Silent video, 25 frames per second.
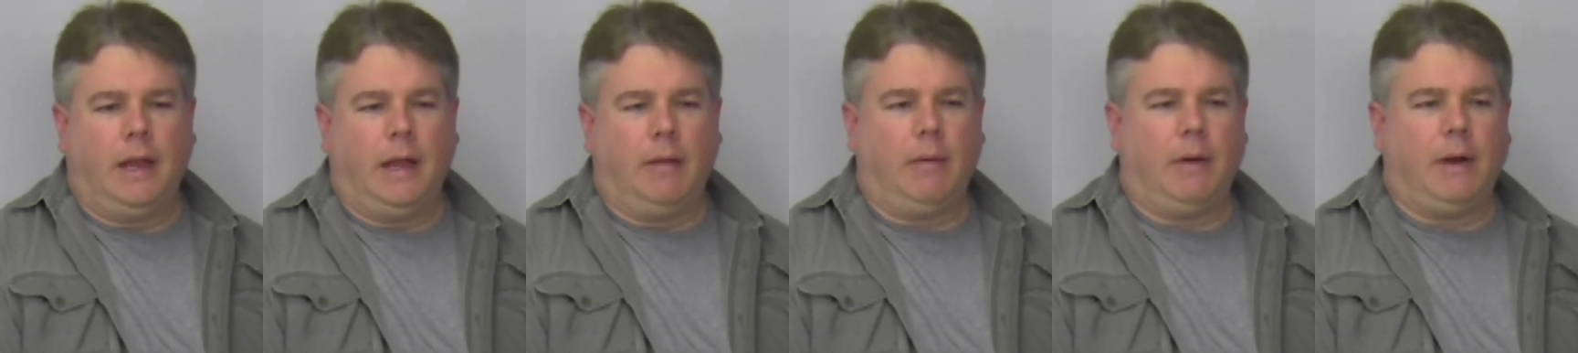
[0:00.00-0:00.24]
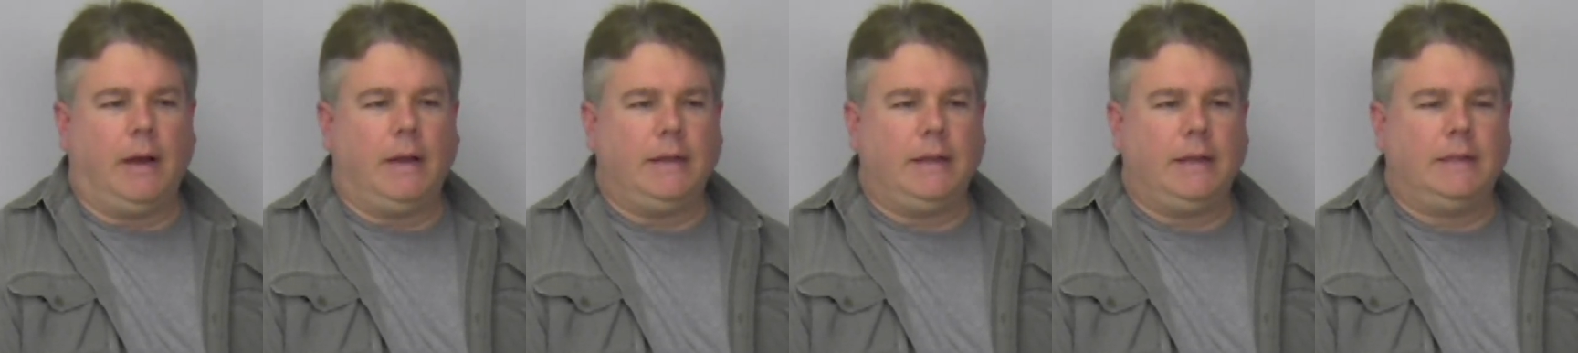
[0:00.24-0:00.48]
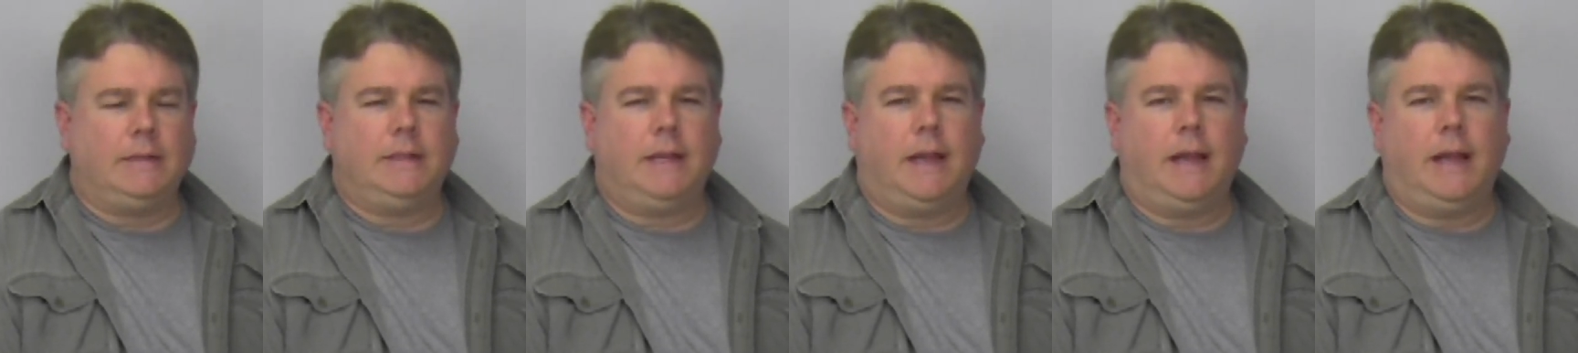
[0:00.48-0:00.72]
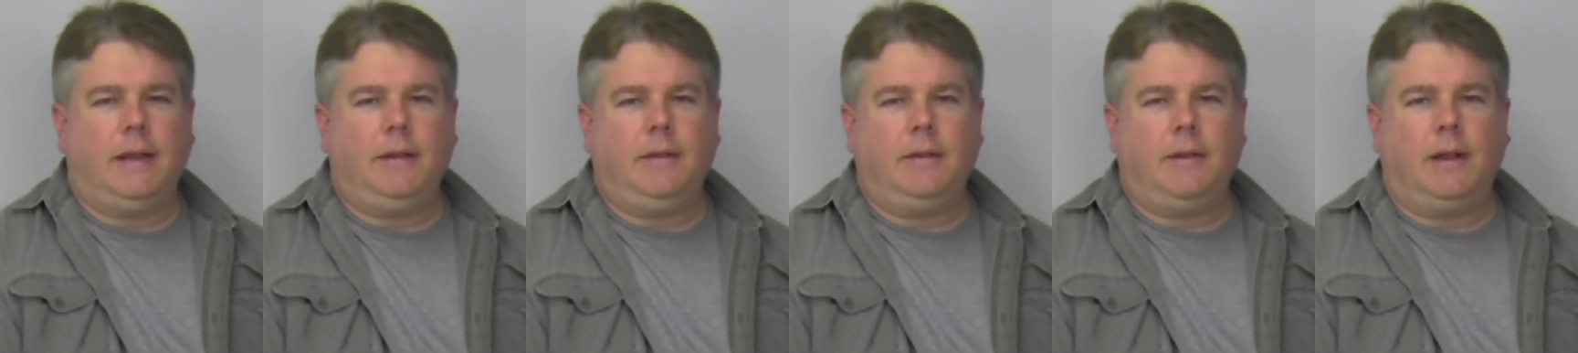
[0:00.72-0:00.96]
And while he was
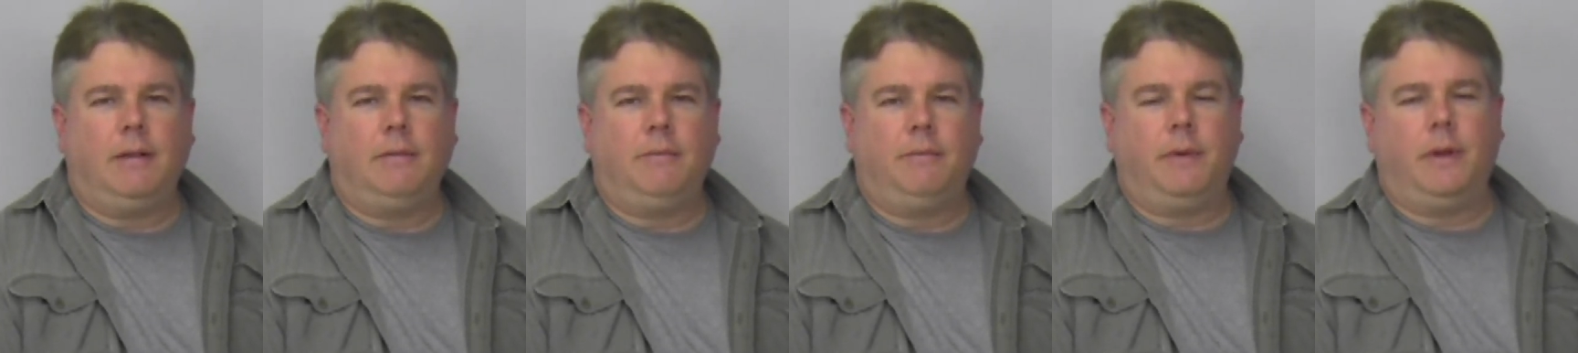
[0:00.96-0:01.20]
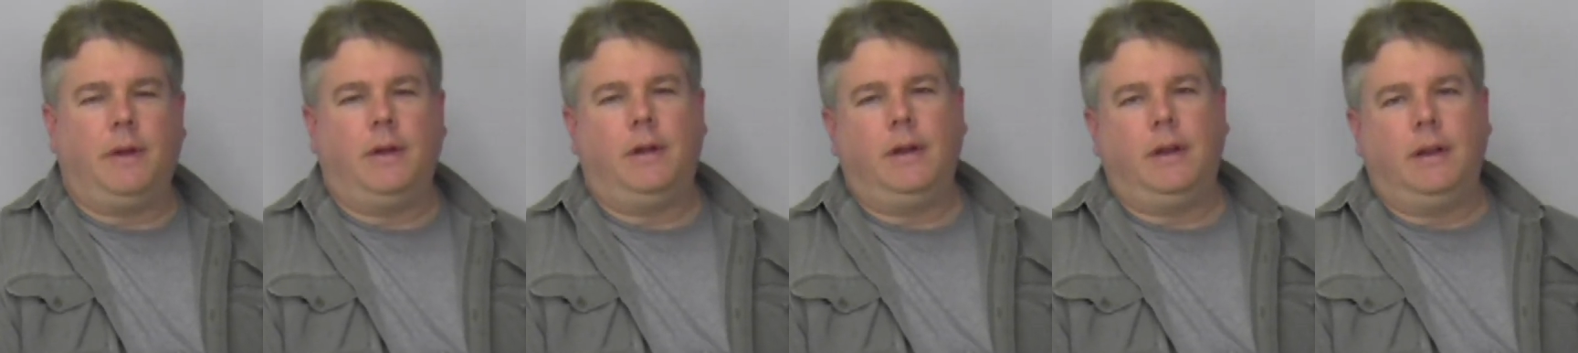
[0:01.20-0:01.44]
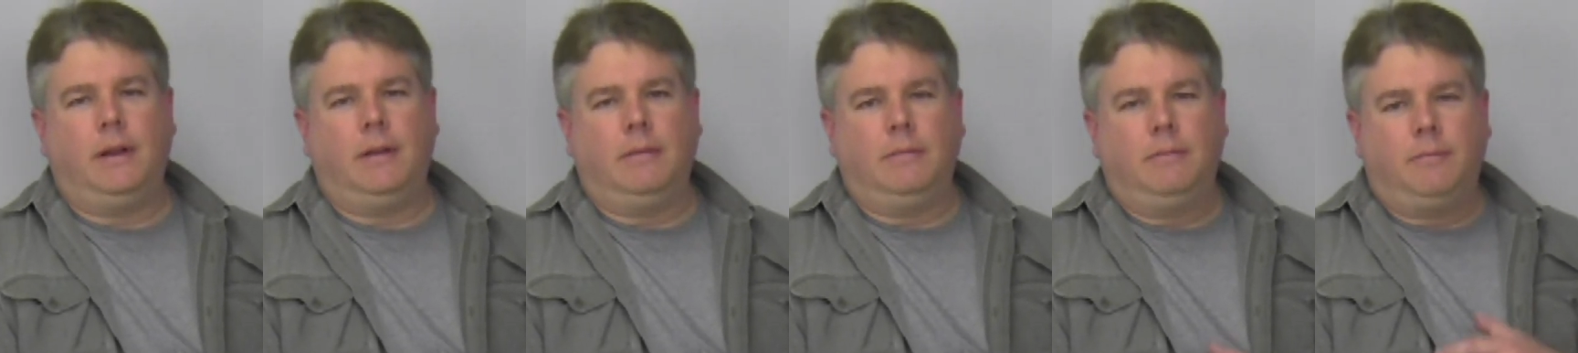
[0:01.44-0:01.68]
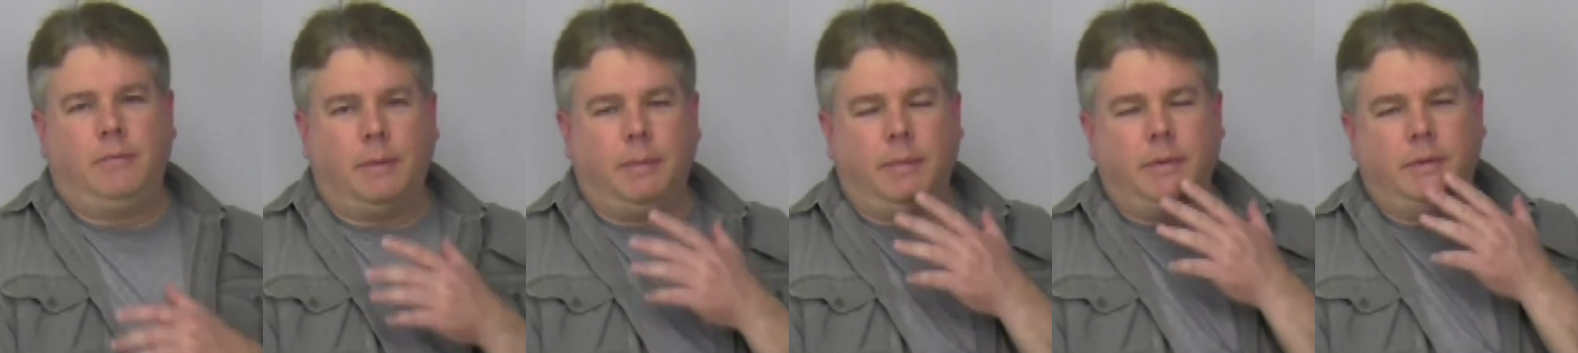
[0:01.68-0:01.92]
outside, having fun
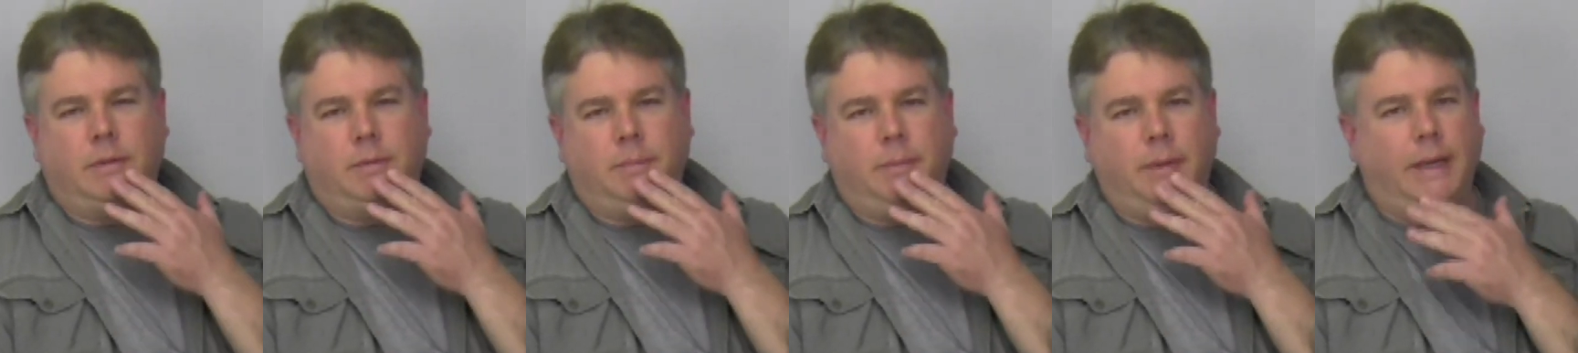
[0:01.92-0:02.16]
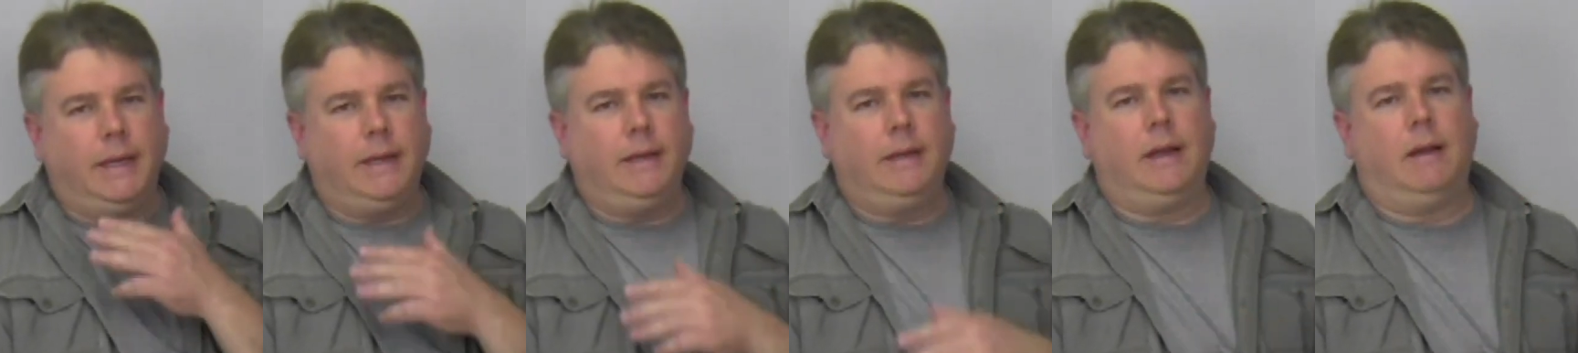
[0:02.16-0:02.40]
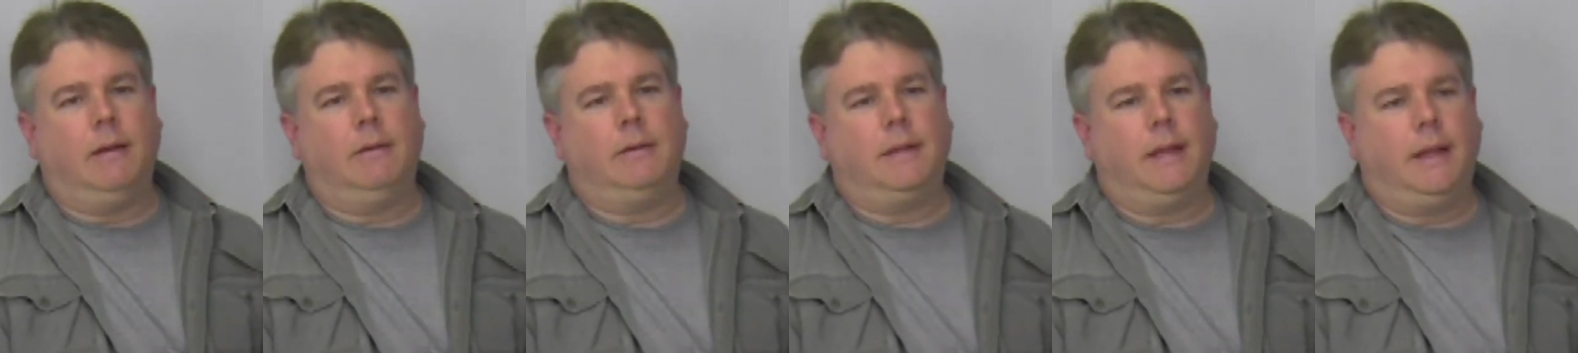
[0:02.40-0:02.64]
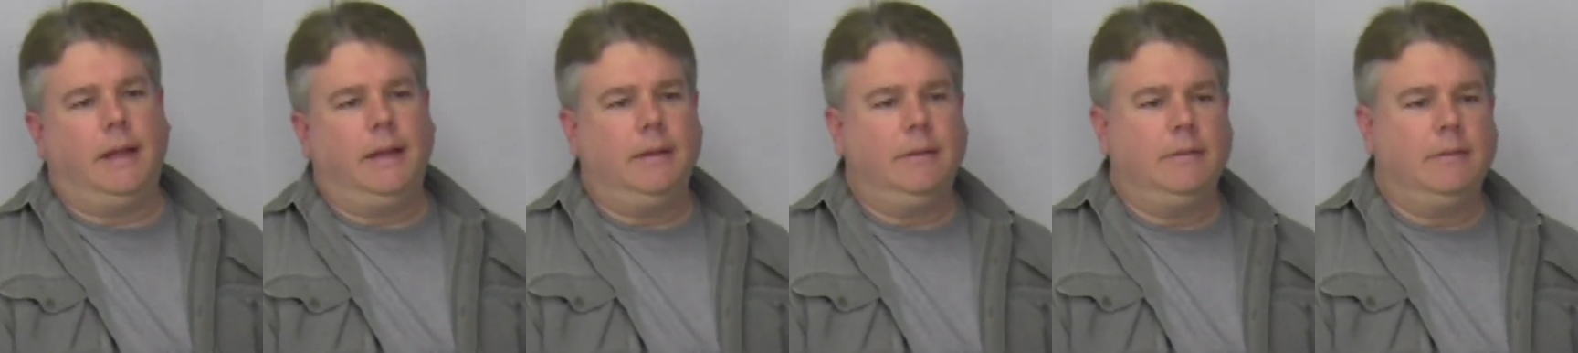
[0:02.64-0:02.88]
and flipping some meat and
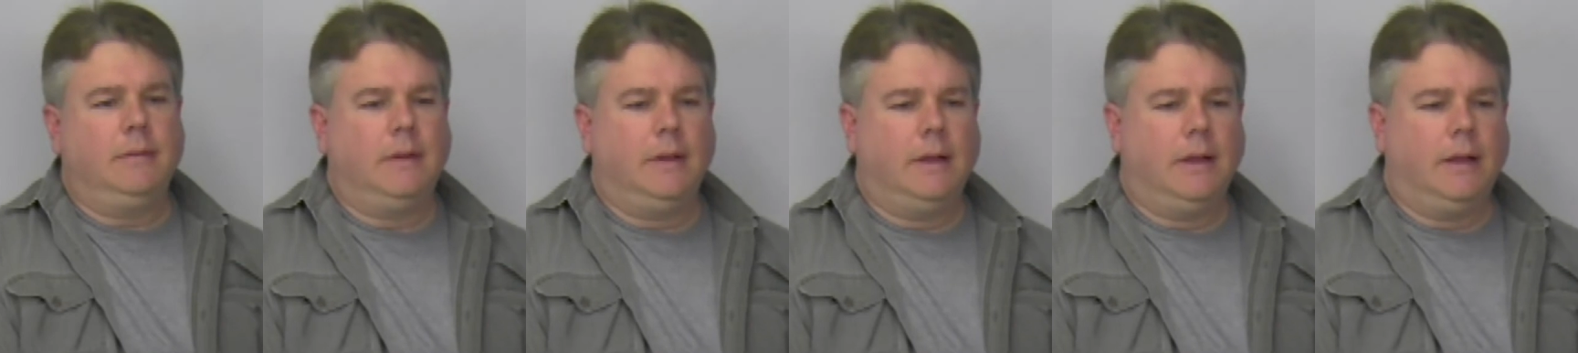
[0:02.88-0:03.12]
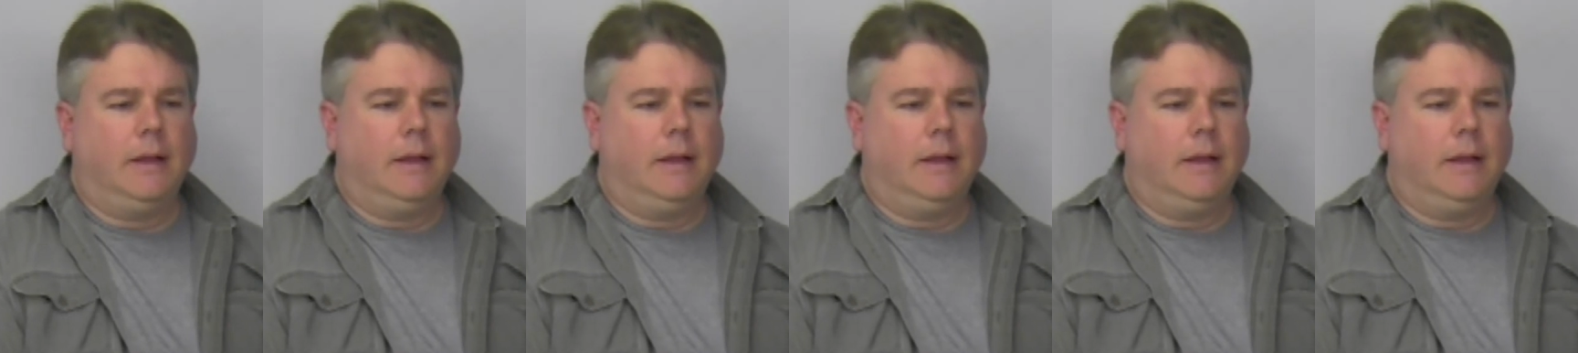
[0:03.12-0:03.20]
everything,